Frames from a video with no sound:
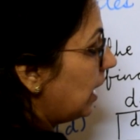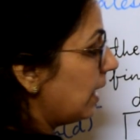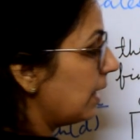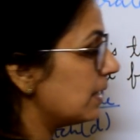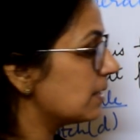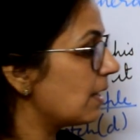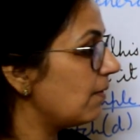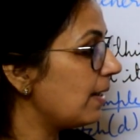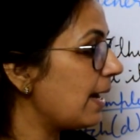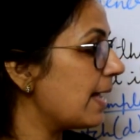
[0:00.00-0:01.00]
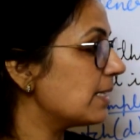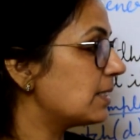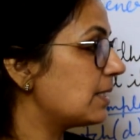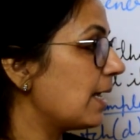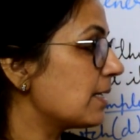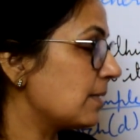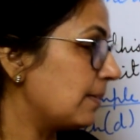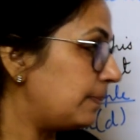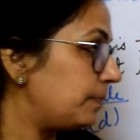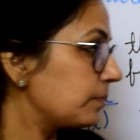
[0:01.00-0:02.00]
D is given as 6,
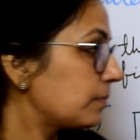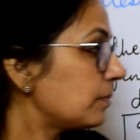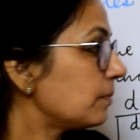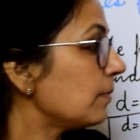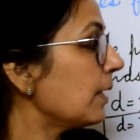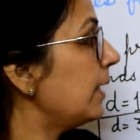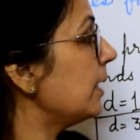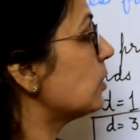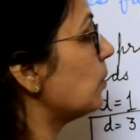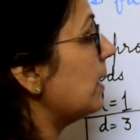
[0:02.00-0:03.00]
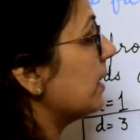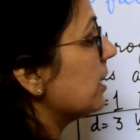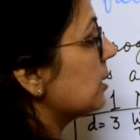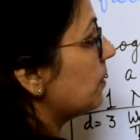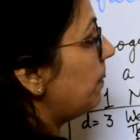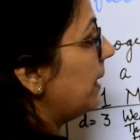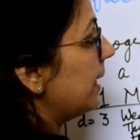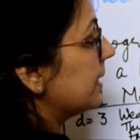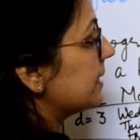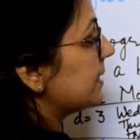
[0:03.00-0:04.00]
it will
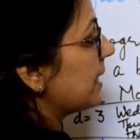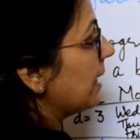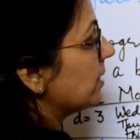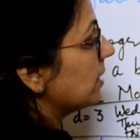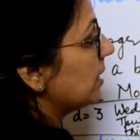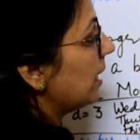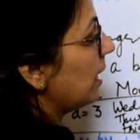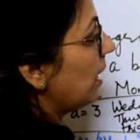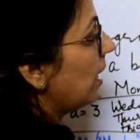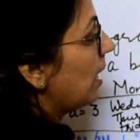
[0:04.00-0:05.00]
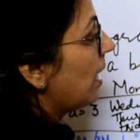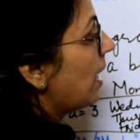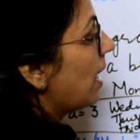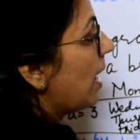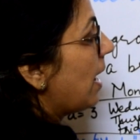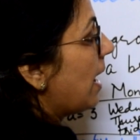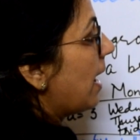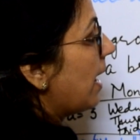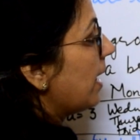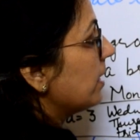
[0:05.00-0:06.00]
display Saturday
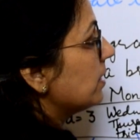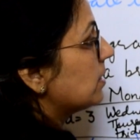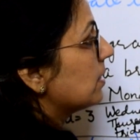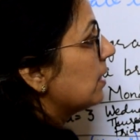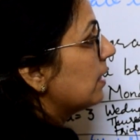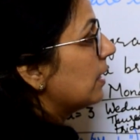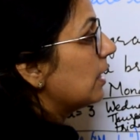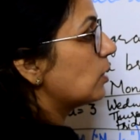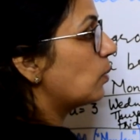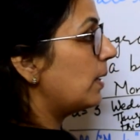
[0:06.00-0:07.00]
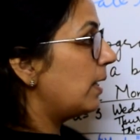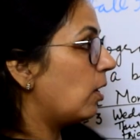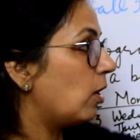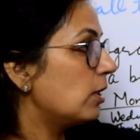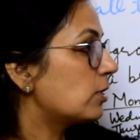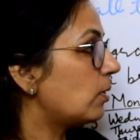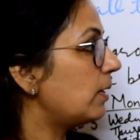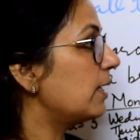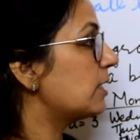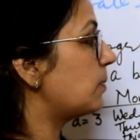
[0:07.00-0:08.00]
and it will also
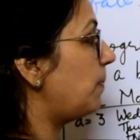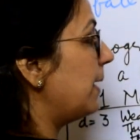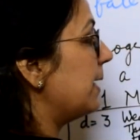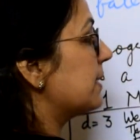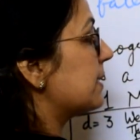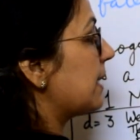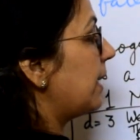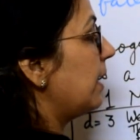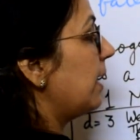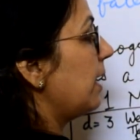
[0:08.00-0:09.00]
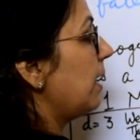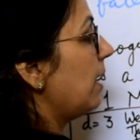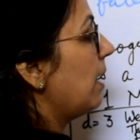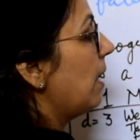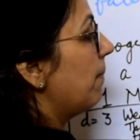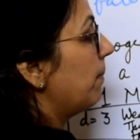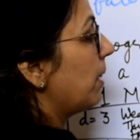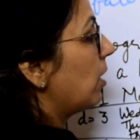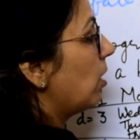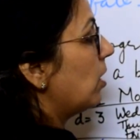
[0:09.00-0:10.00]
display Sunday
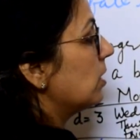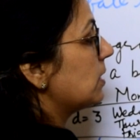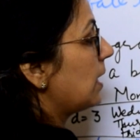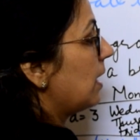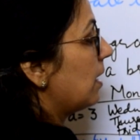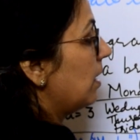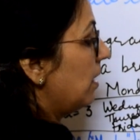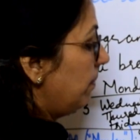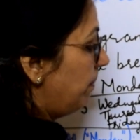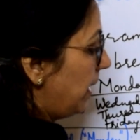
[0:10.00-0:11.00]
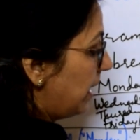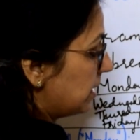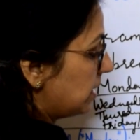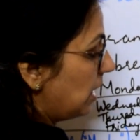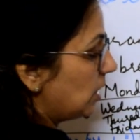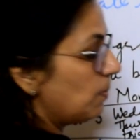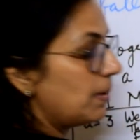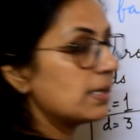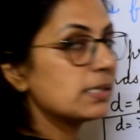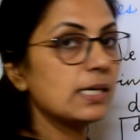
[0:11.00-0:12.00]
because here break
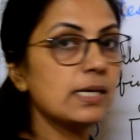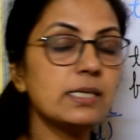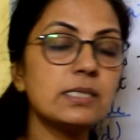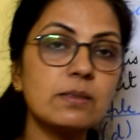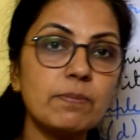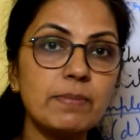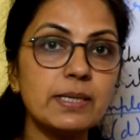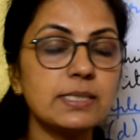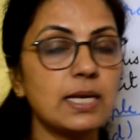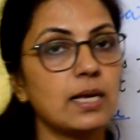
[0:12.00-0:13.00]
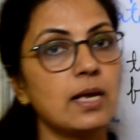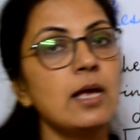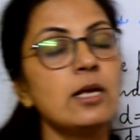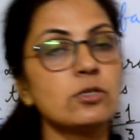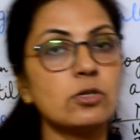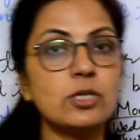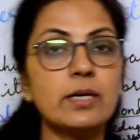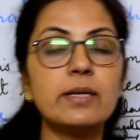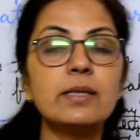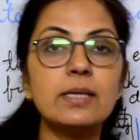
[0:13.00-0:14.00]
statement is missing. So
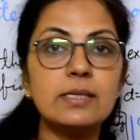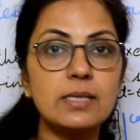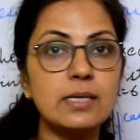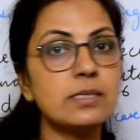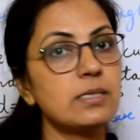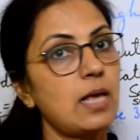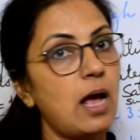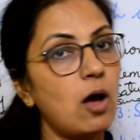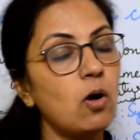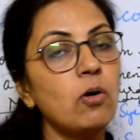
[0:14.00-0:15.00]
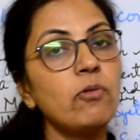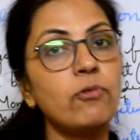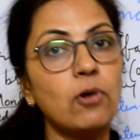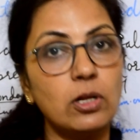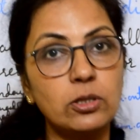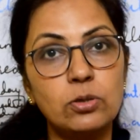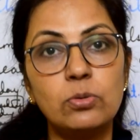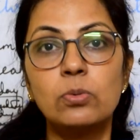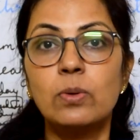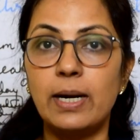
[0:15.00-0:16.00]
children, this is how fall
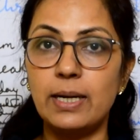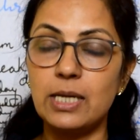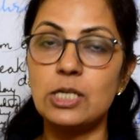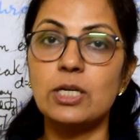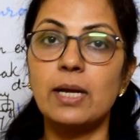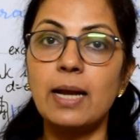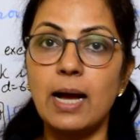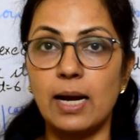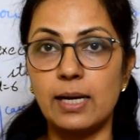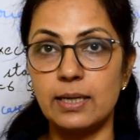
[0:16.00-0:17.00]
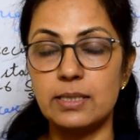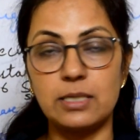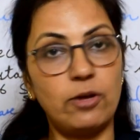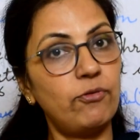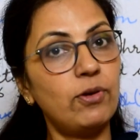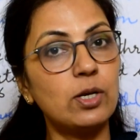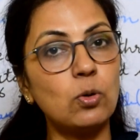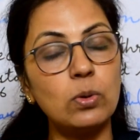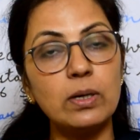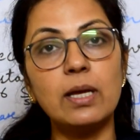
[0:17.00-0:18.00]
through condition occurs. If we
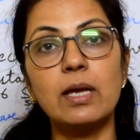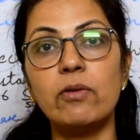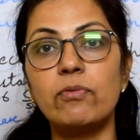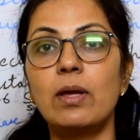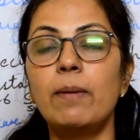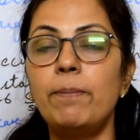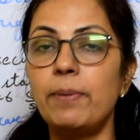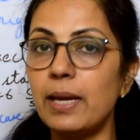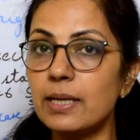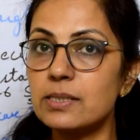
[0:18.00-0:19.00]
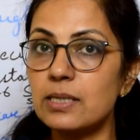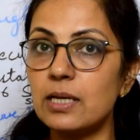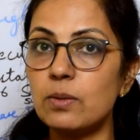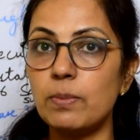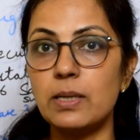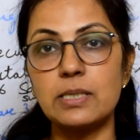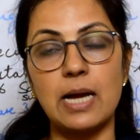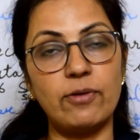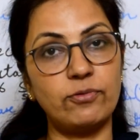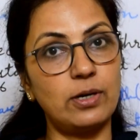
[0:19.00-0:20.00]
don't give the break statement
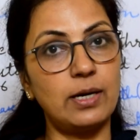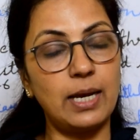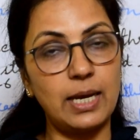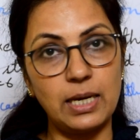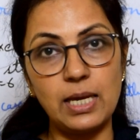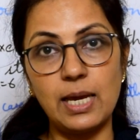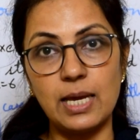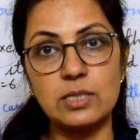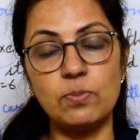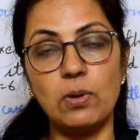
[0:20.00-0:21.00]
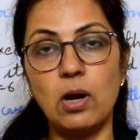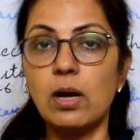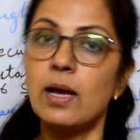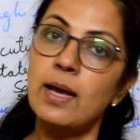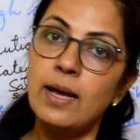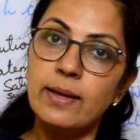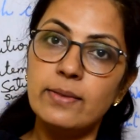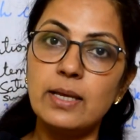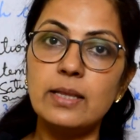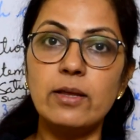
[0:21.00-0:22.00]
after any case block,
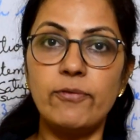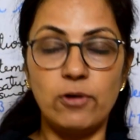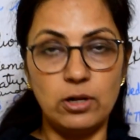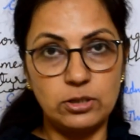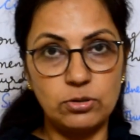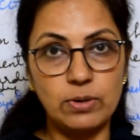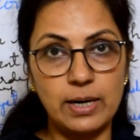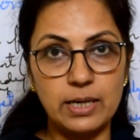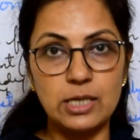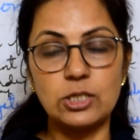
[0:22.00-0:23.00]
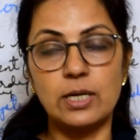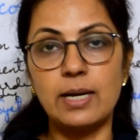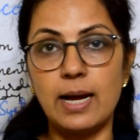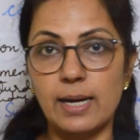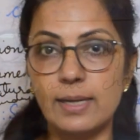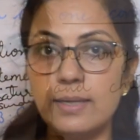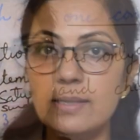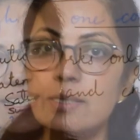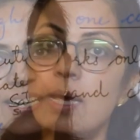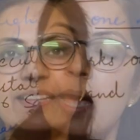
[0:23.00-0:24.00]
then the fall through condition
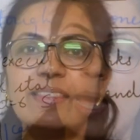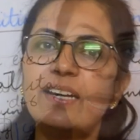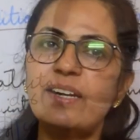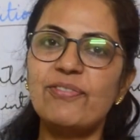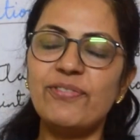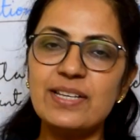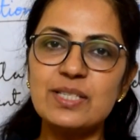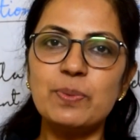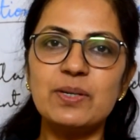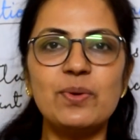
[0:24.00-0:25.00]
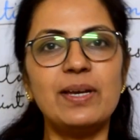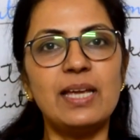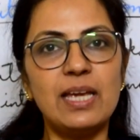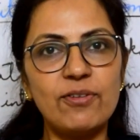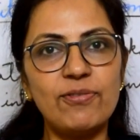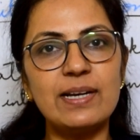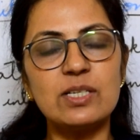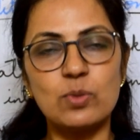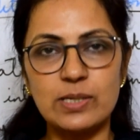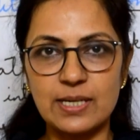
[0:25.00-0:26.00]
occurs. The difference between if and
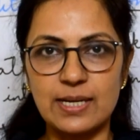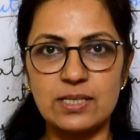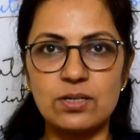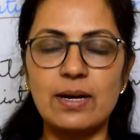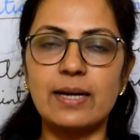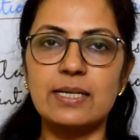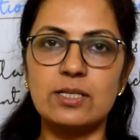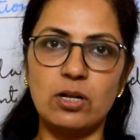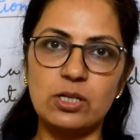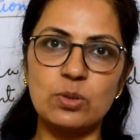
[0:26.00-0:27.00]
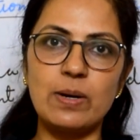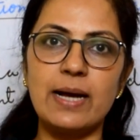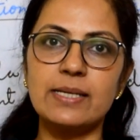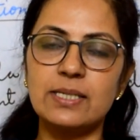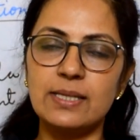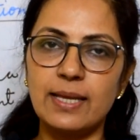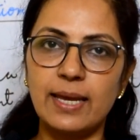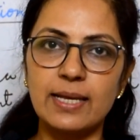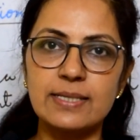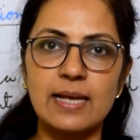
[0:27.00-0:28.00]
switch construct is also asked in the
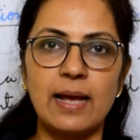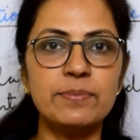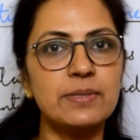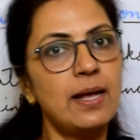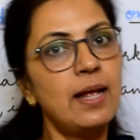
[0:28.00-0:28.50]
exams.